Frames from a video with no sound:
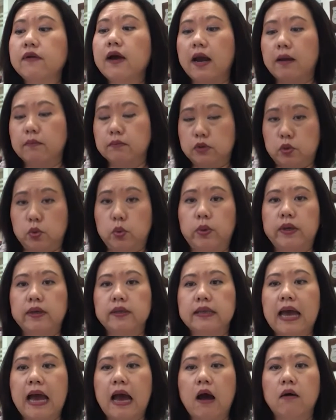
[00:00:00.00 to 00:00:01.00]
I'm doing
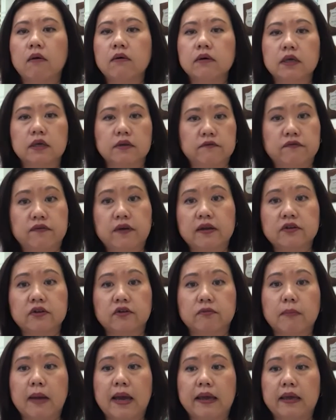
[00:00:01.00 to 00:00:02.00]
now in front
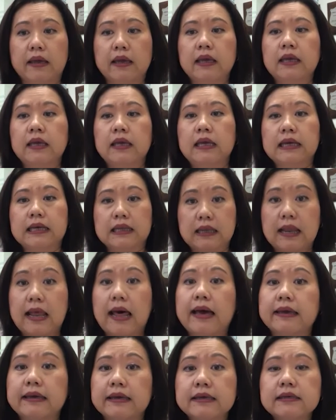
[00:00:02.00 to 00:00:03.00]
of my
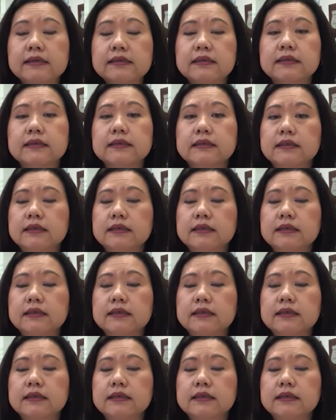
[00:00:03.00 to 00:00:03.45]
client,